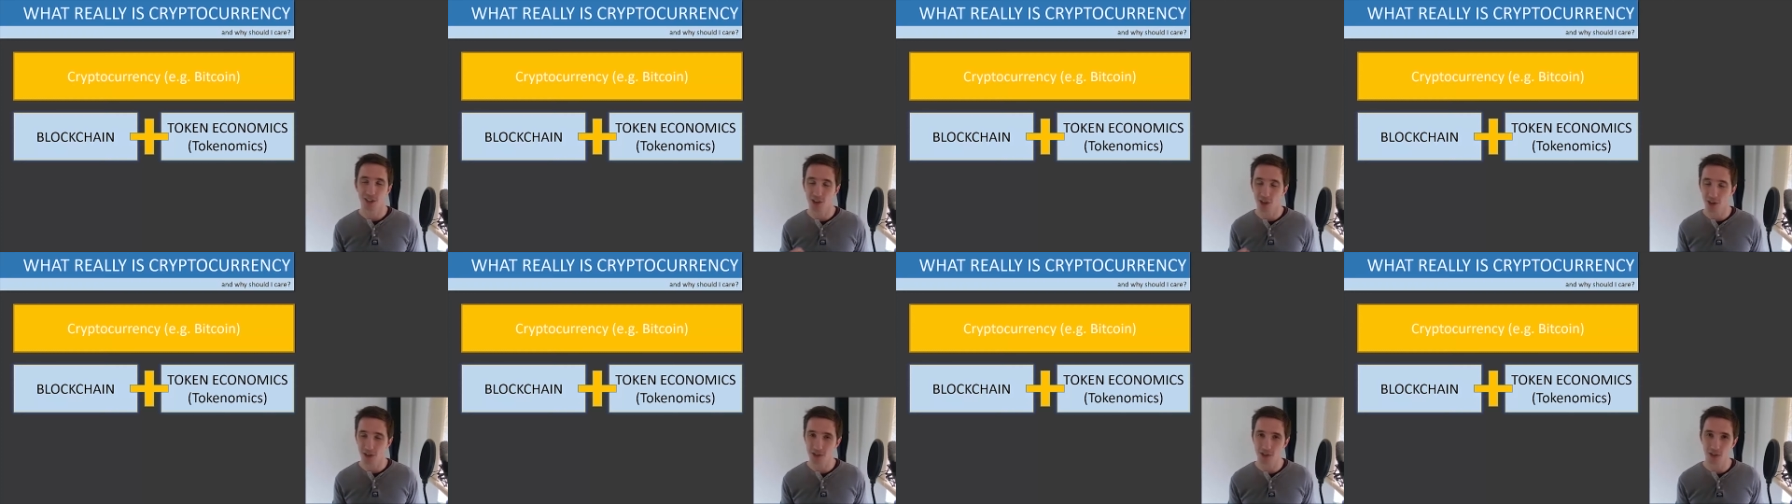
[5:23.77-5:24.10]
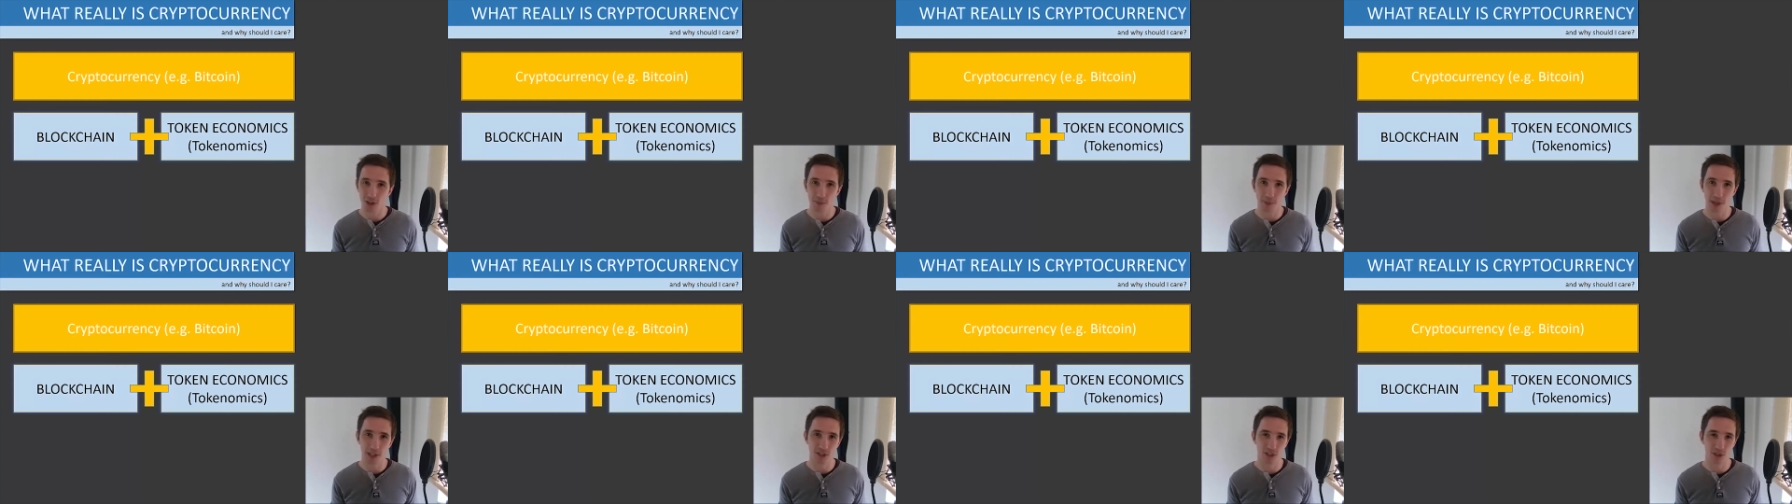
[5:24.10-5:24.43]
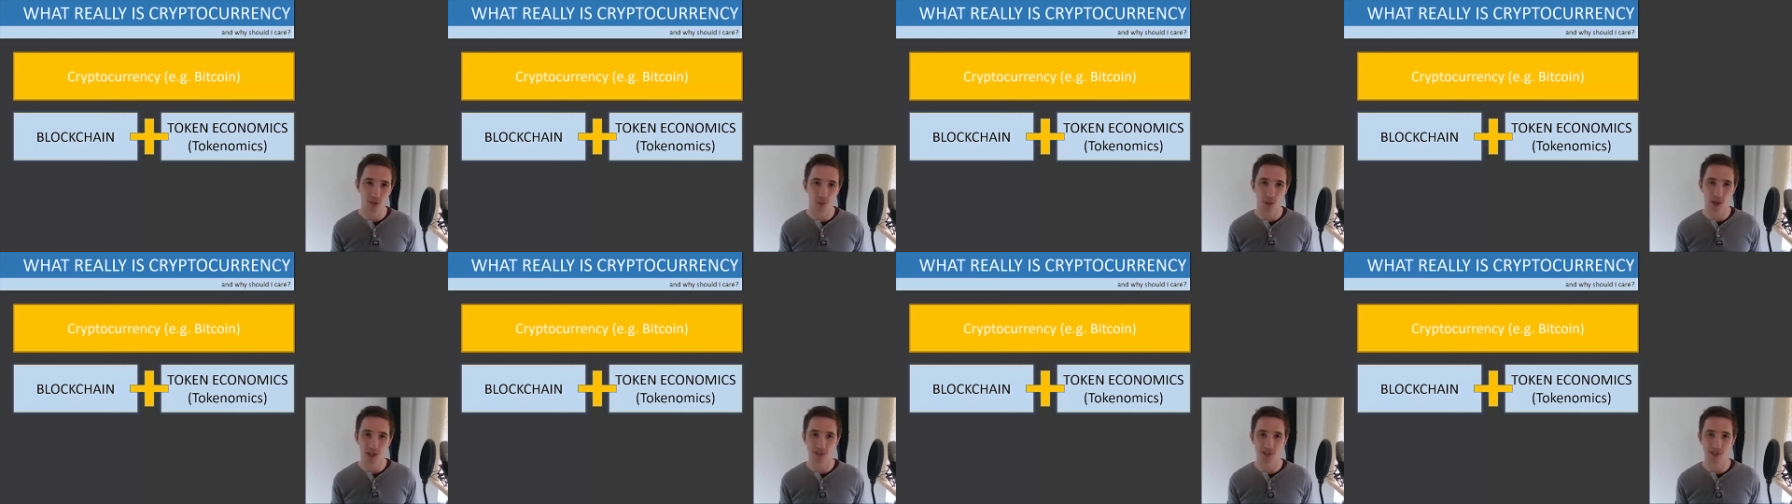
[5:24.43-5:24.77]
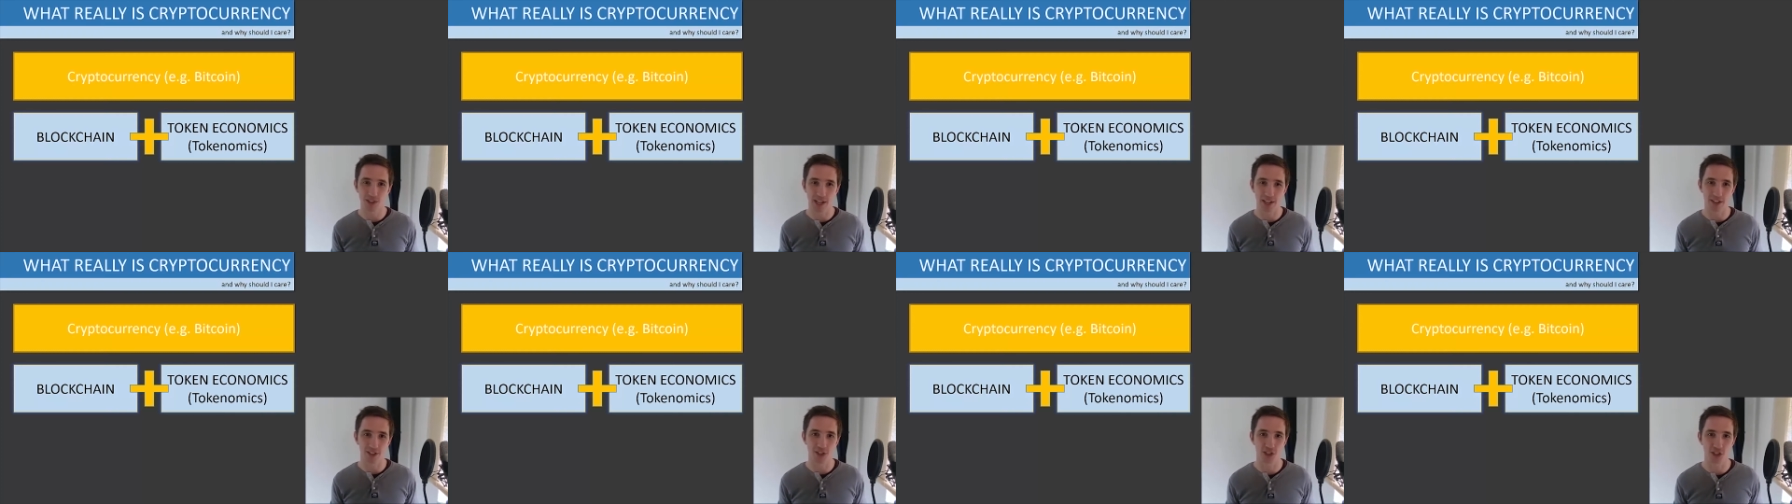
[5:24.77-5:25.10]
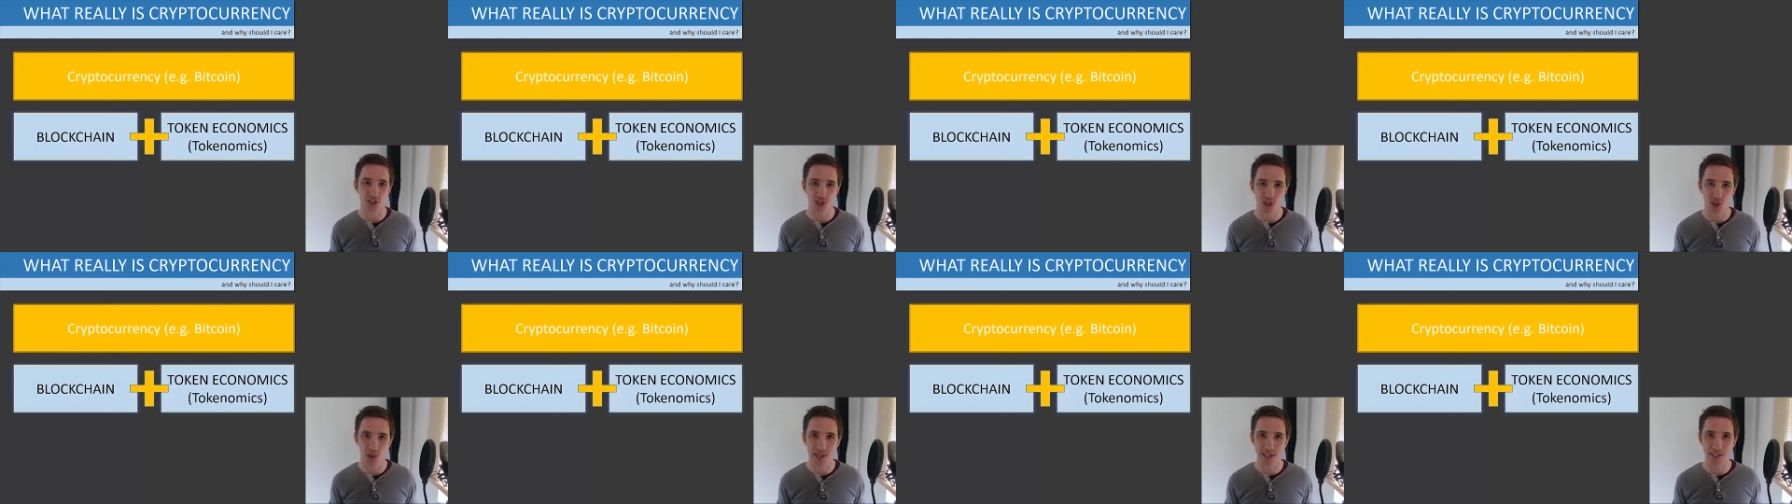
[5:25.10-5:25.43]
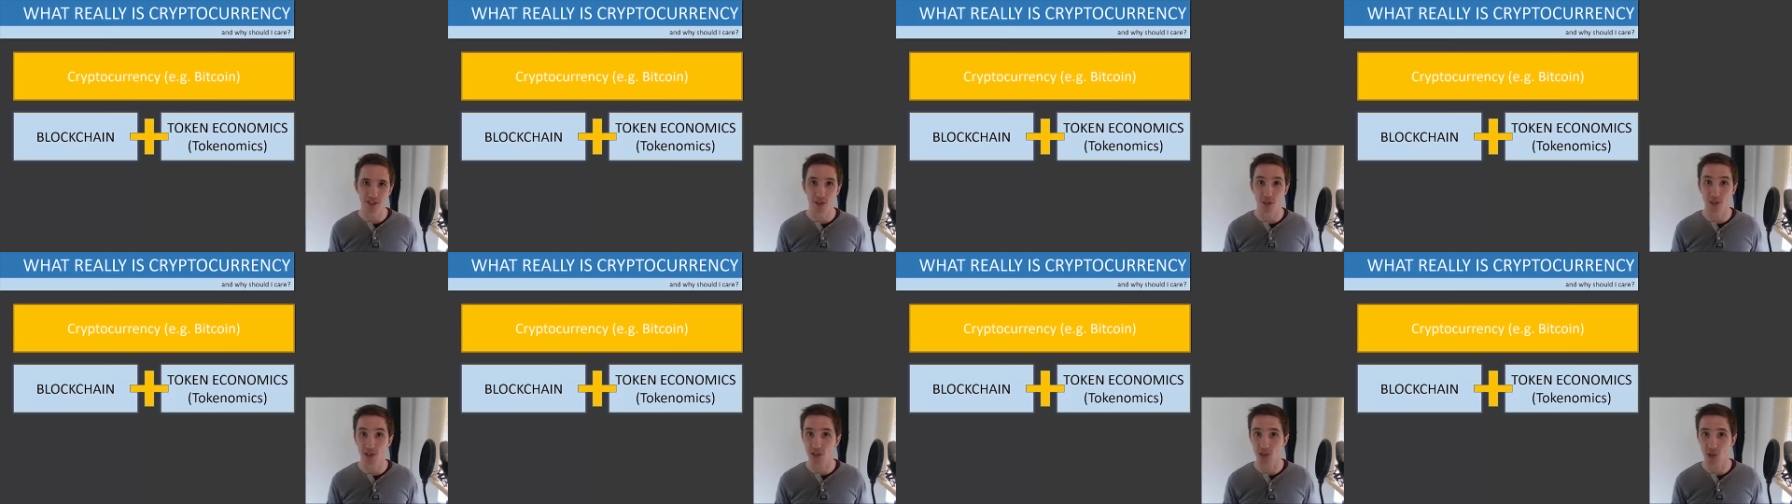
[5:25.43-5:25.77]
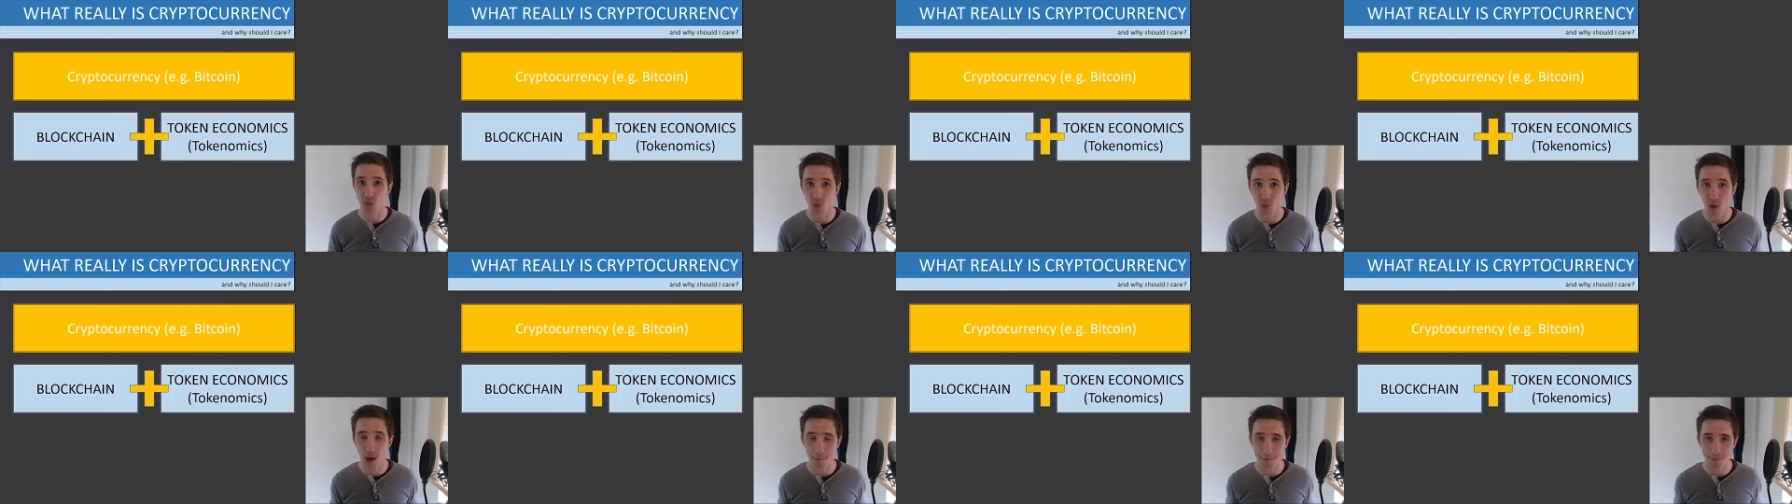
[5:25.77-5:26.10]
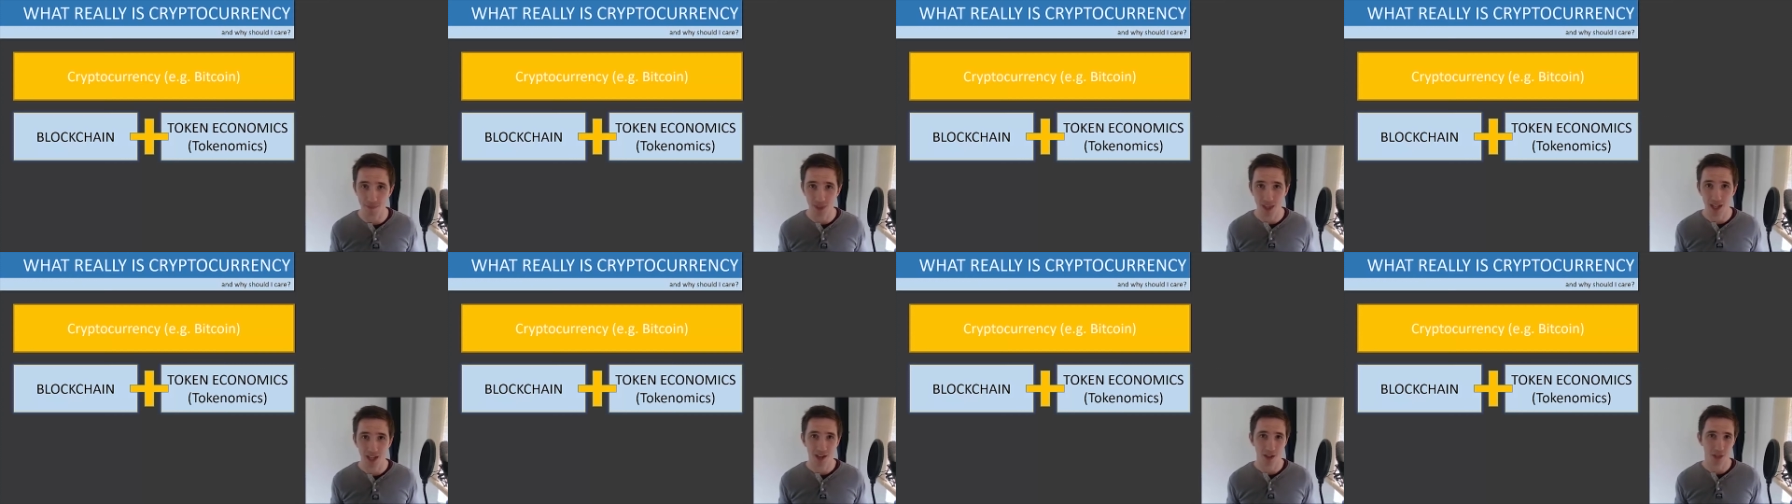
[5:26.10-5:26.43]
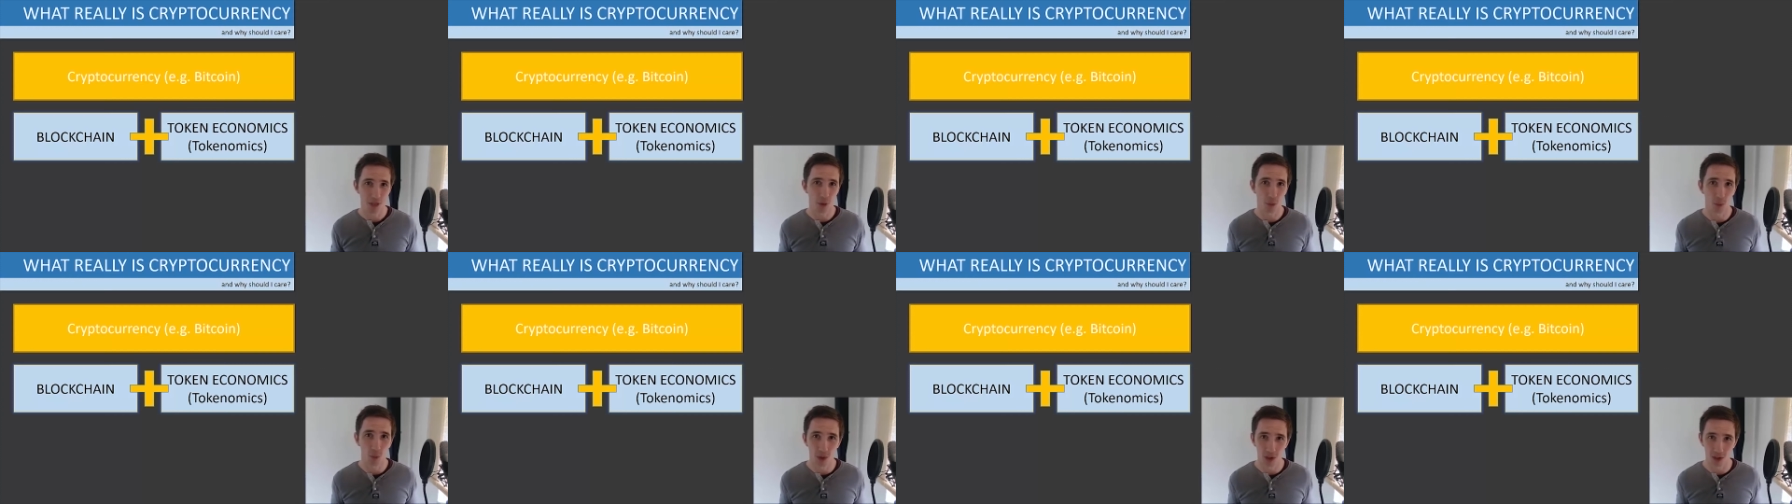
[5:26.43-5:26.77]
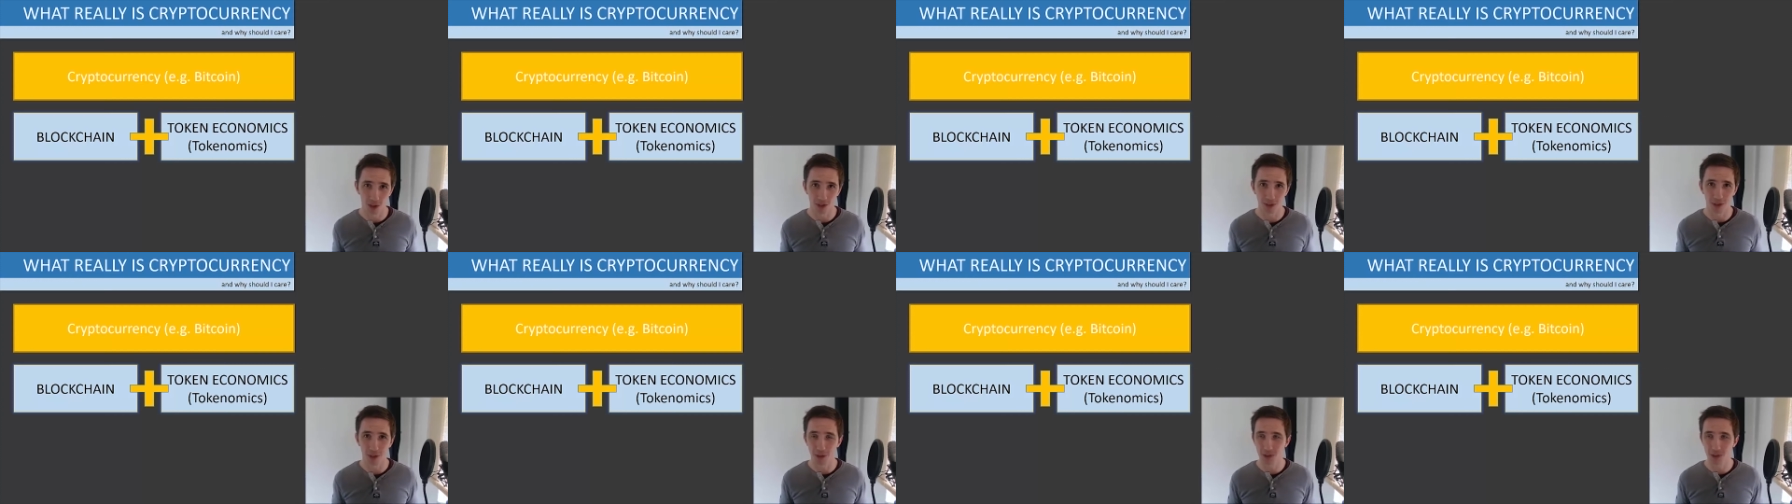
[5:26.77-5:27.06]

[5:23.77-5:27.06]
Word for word: Not so much the ones that are just trying to disrupt the world.